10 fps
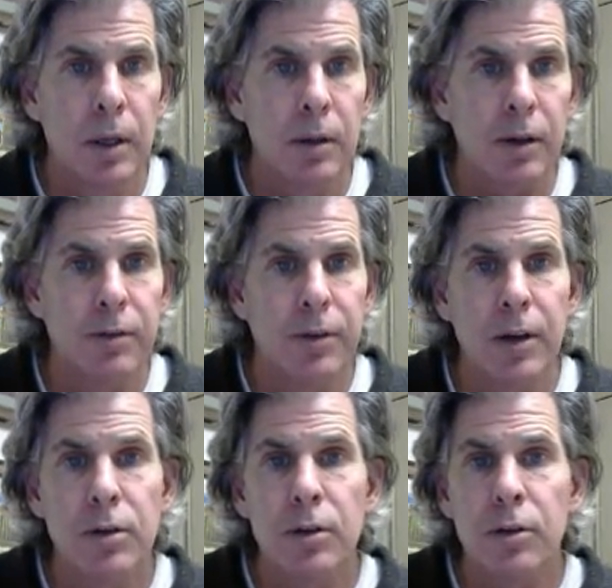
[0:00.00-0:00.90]
Like
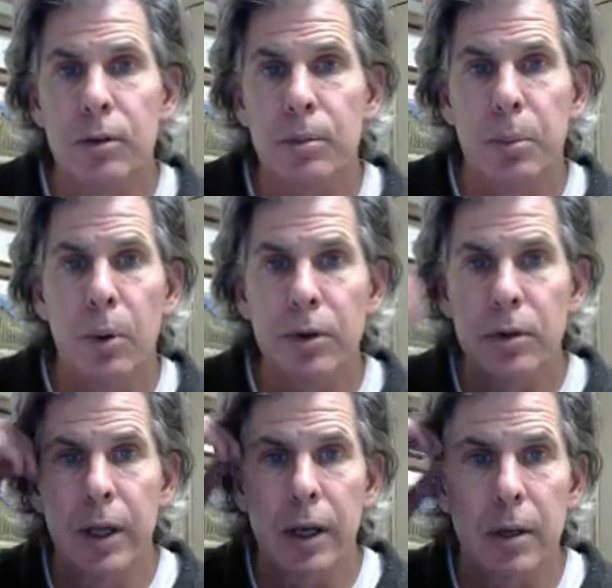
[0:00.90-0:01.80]
vengeance is a
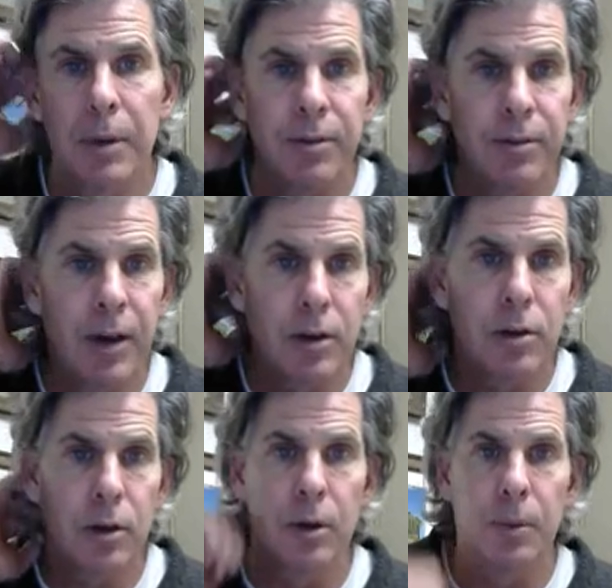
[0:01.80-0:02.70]
poison that can be fed
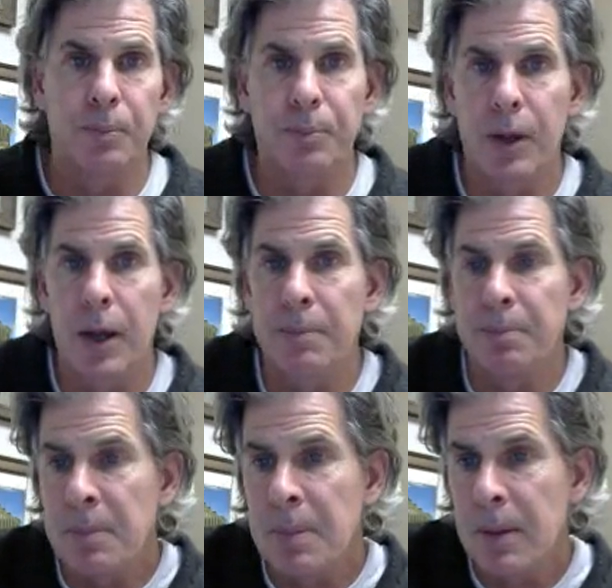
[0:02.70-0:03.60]
to you. Okay?
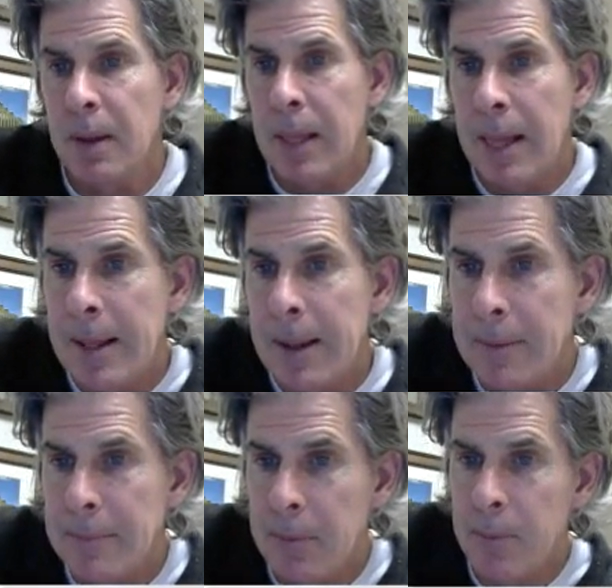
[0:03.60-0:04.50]

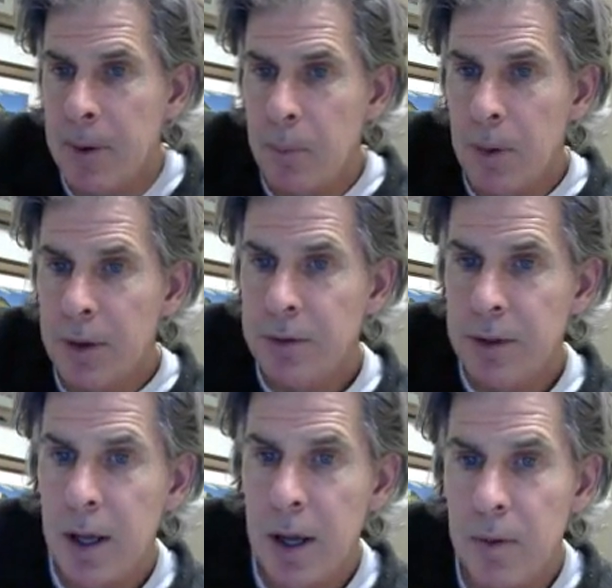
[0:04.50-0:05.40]
Where once
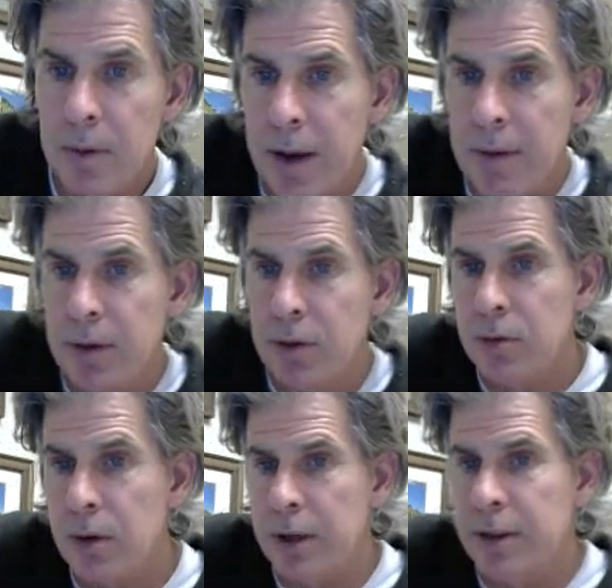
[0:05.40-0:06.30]
the anger of heaven is
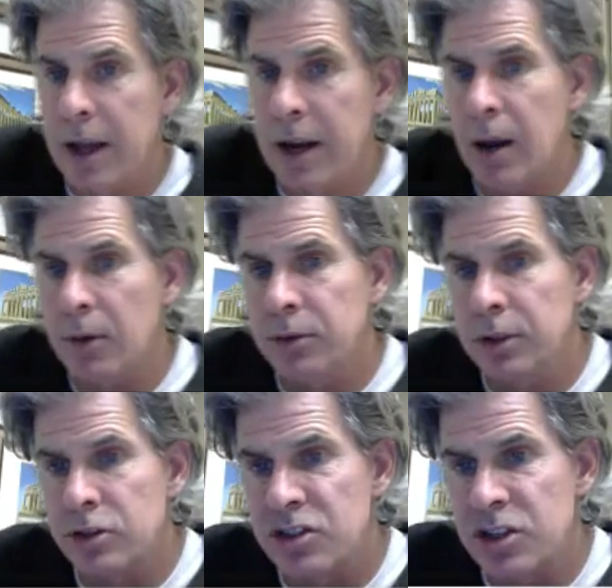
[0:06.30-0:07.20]
struck, that house
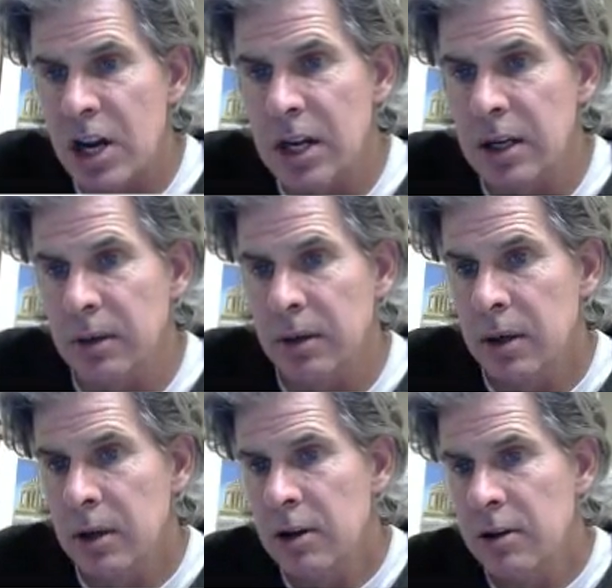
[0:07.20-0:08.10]
is shaken
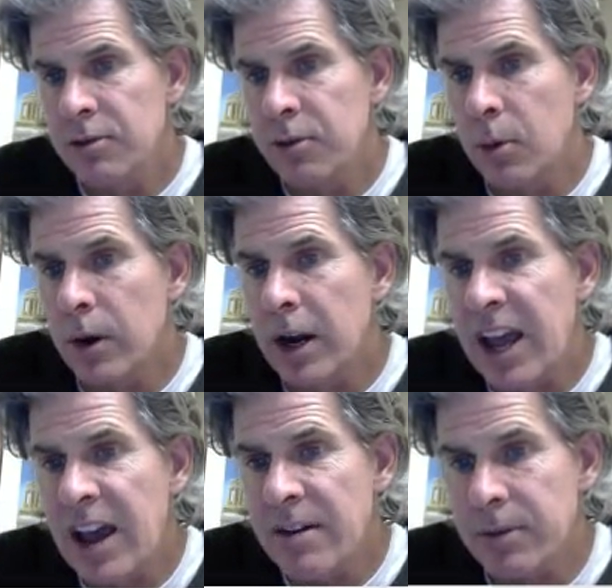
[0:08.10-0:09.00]

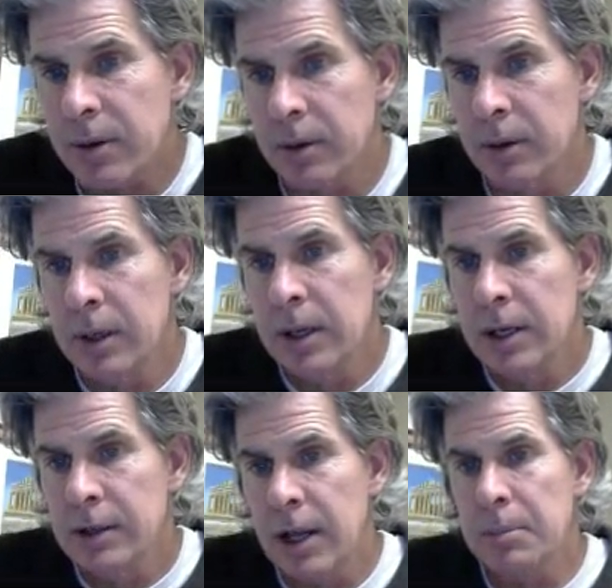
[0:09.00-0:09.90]
forever.
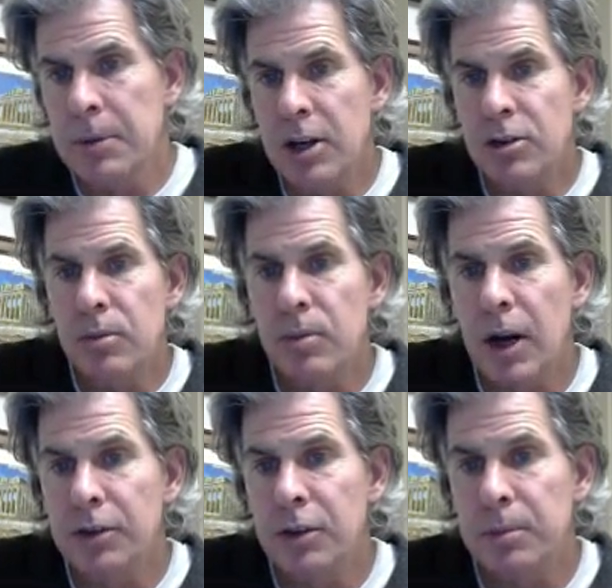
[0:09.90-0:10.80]
Damnation
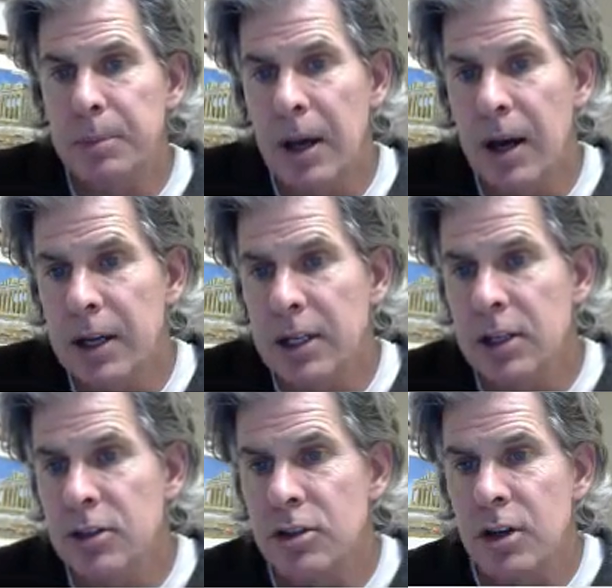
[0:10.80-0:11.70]
rises behind
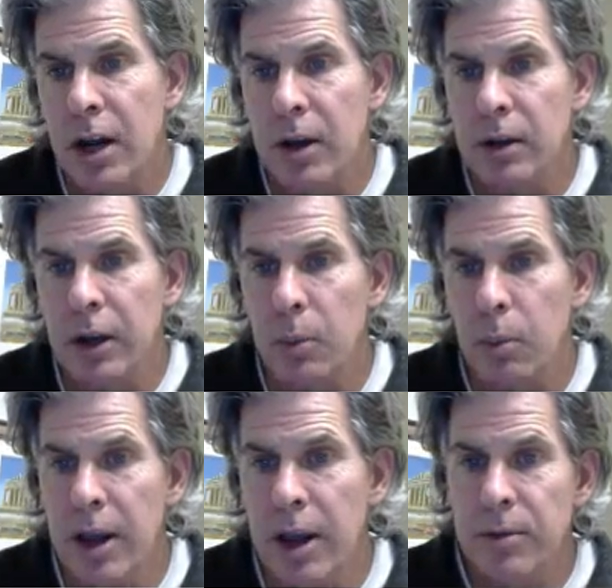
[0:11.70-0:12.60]
each child like a
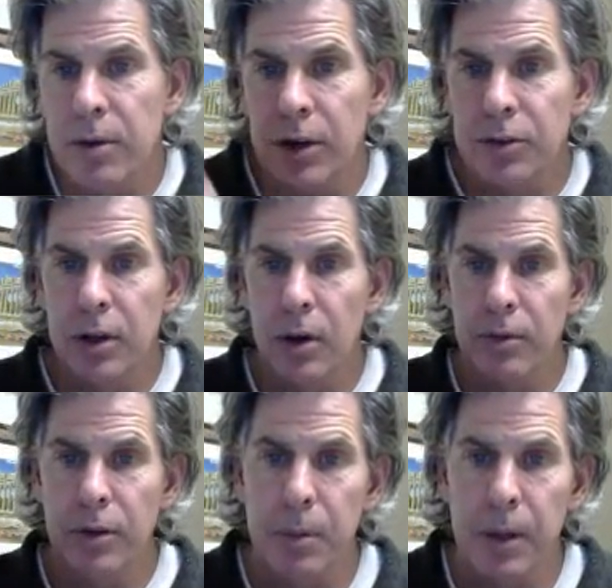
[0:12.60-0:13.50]
wave cresting
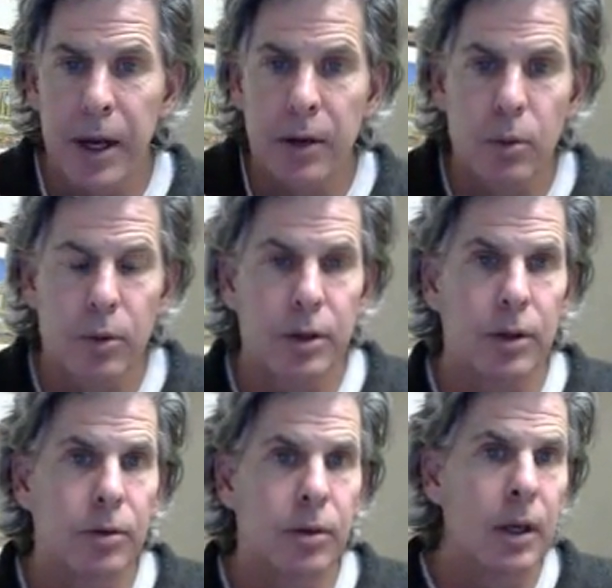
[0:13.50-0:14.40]
over the black
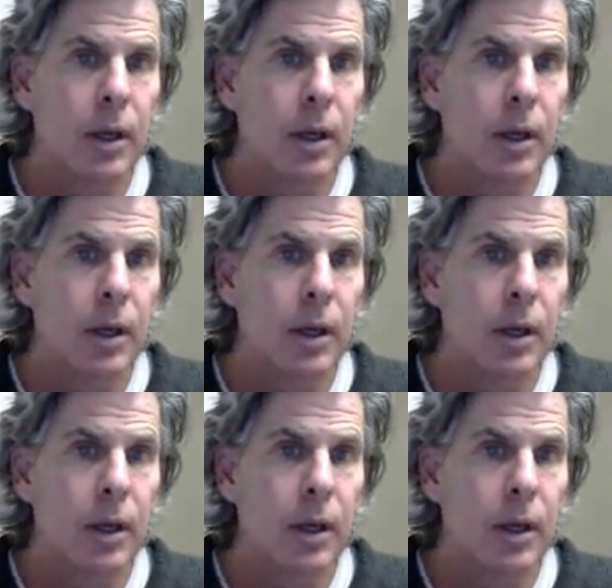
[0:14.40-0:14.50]
northeast.